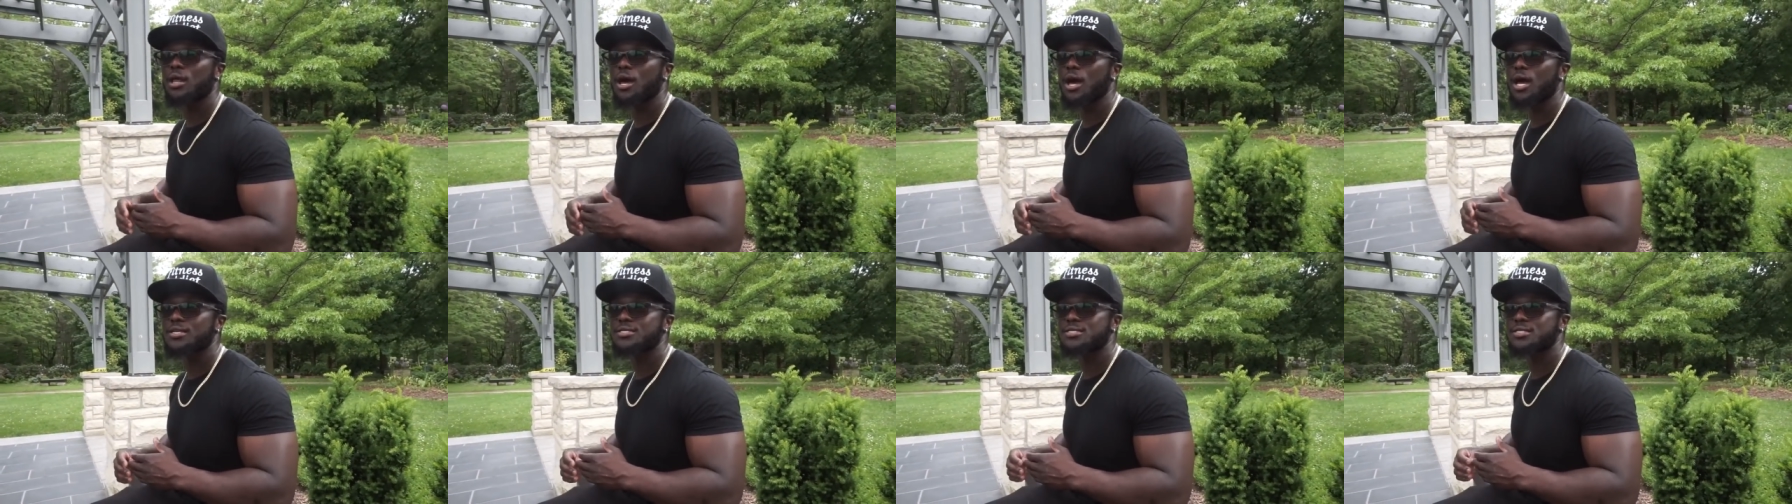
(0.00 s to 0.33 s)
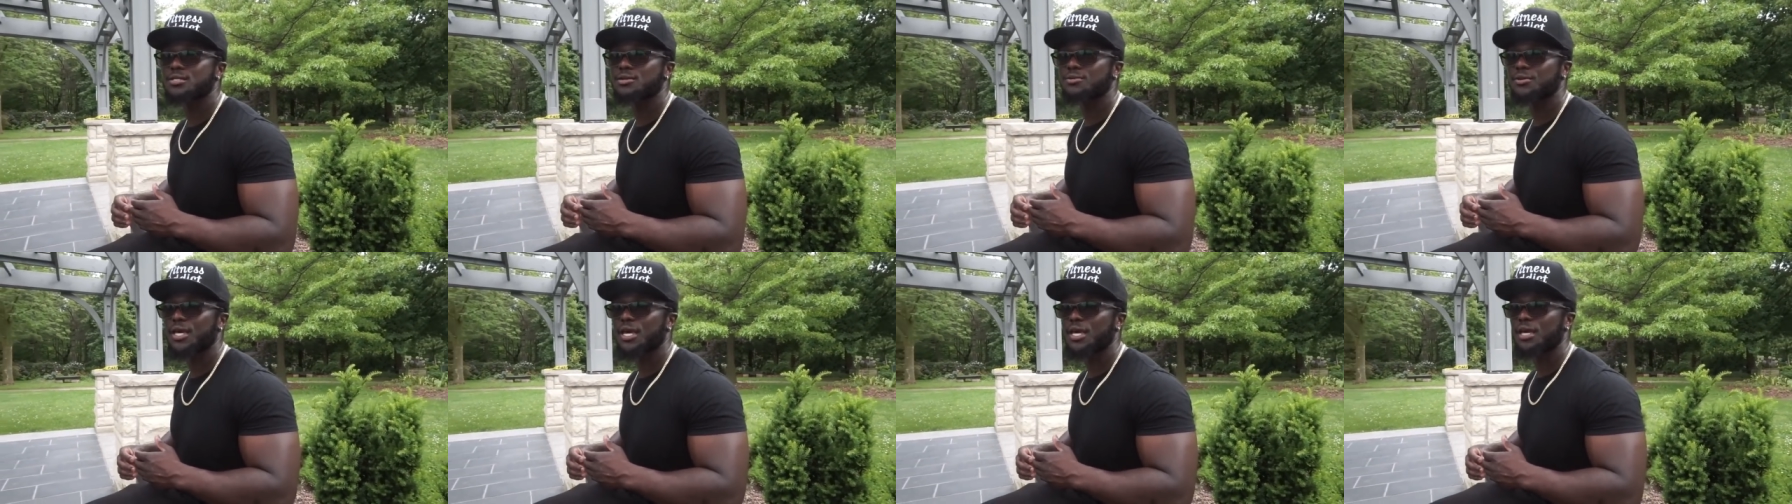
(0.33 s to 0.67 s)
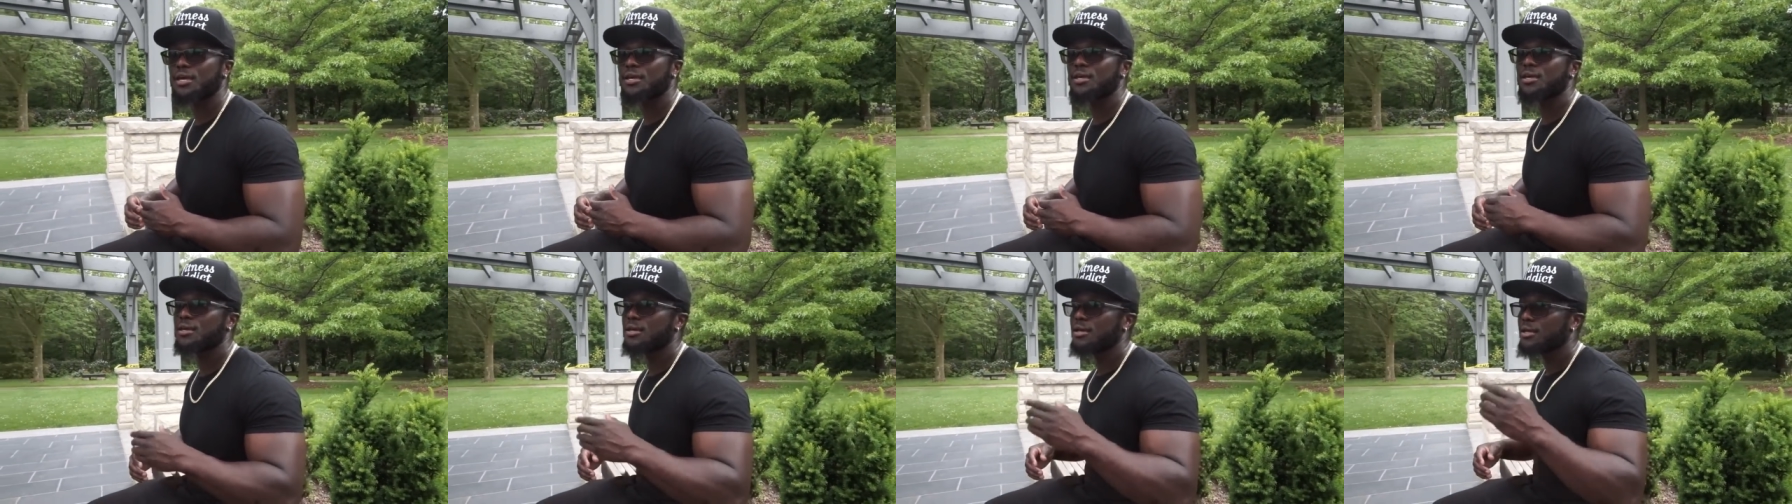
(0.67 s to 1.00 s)
loss, okay?
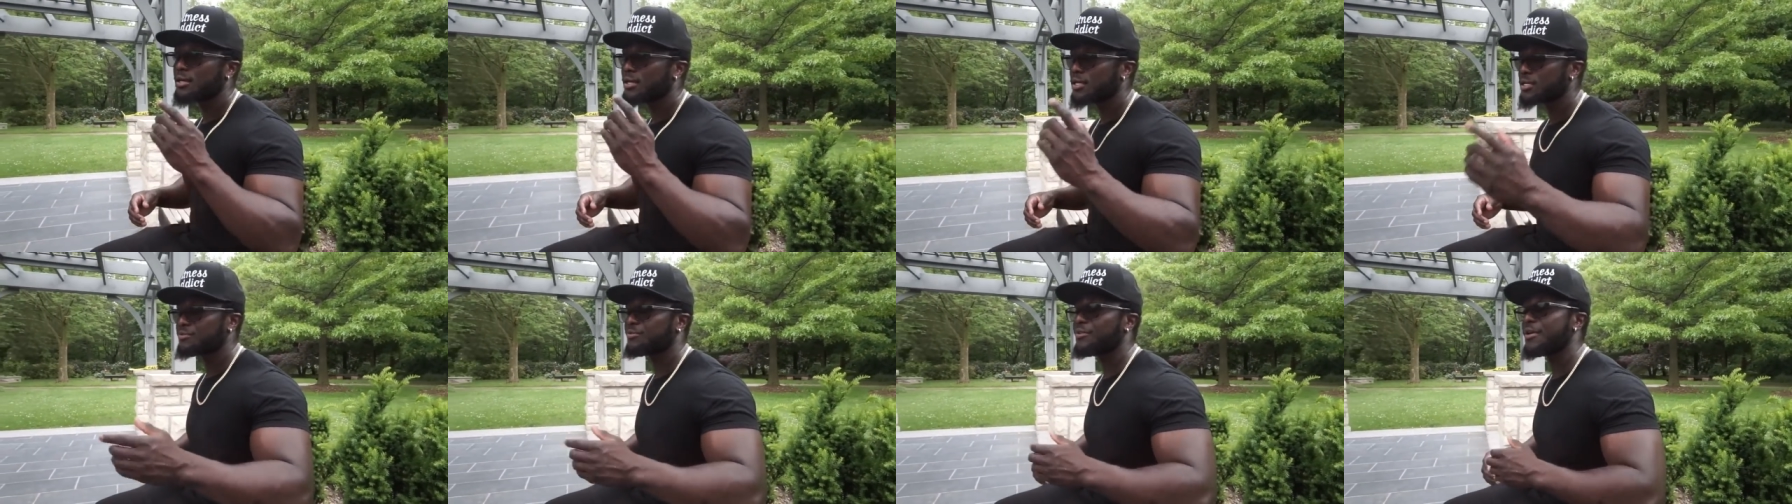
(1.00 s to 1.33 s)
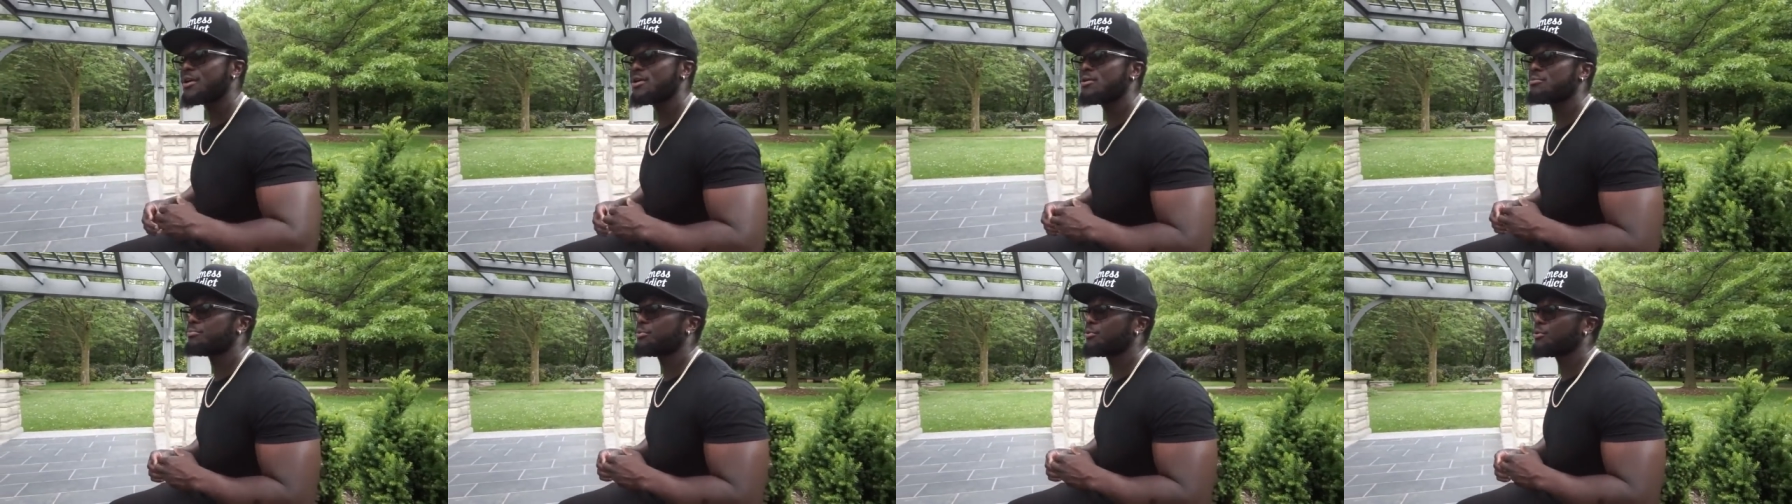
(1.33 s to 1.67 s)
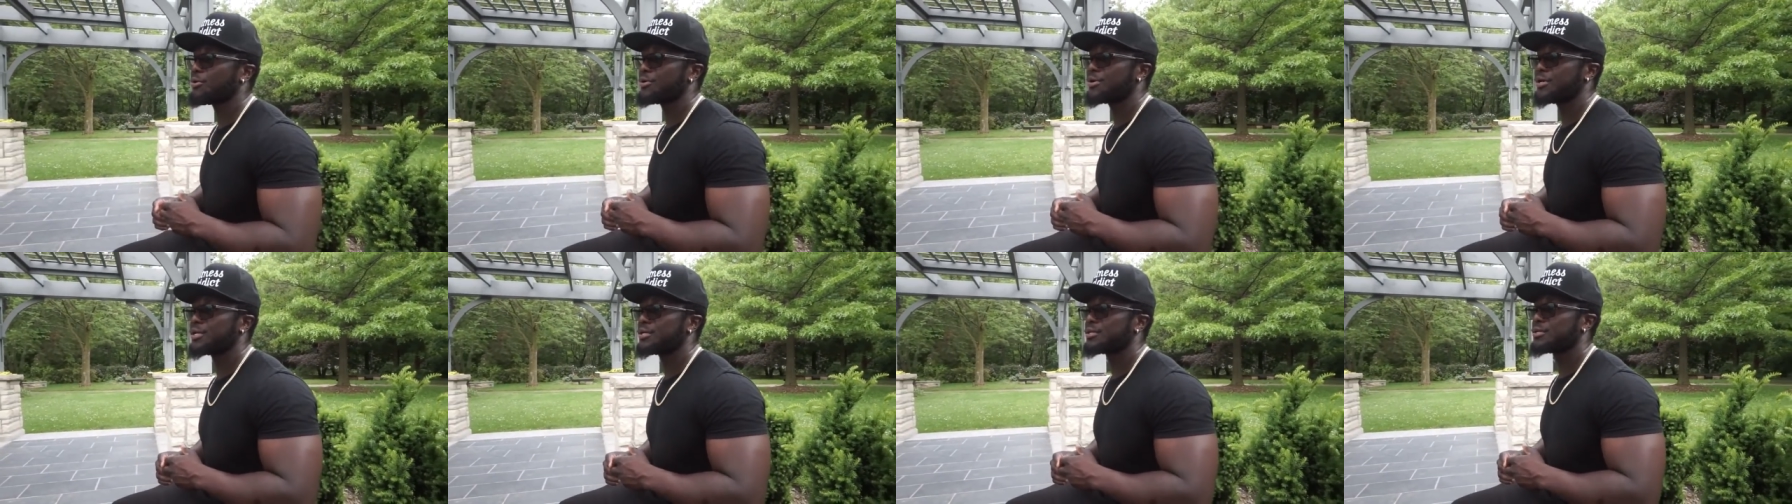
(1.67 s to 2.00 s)
It's very
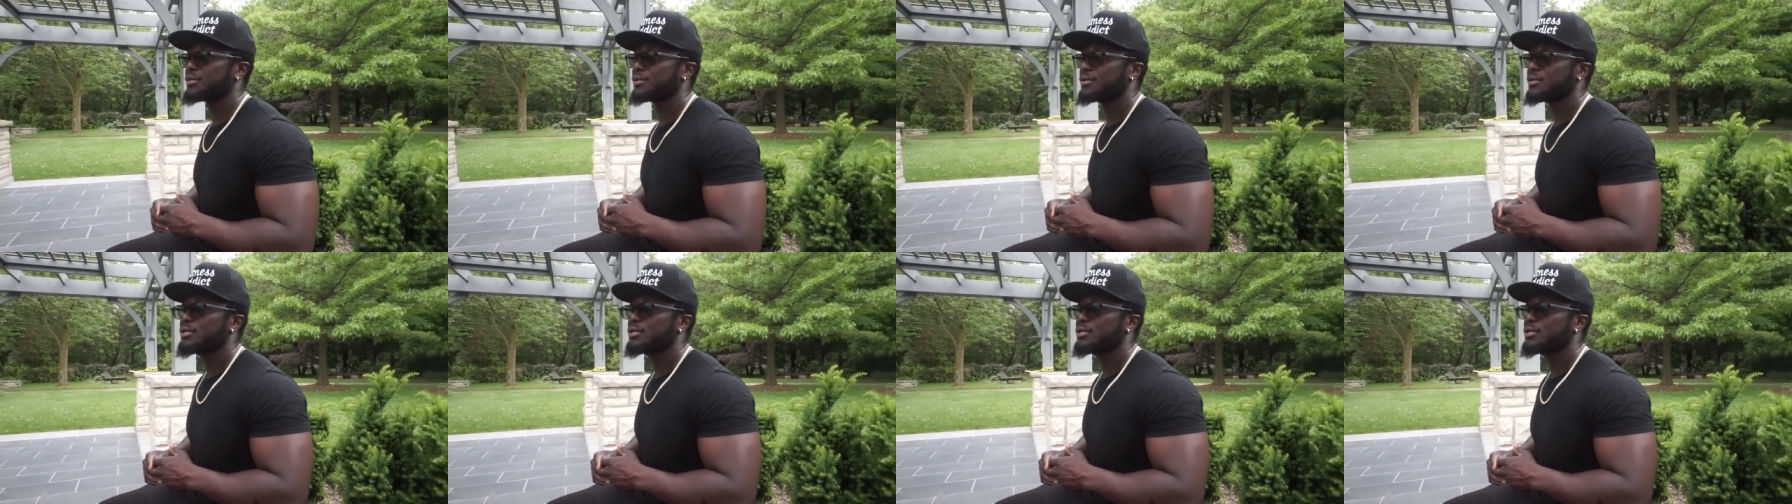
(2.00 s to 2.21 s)
important.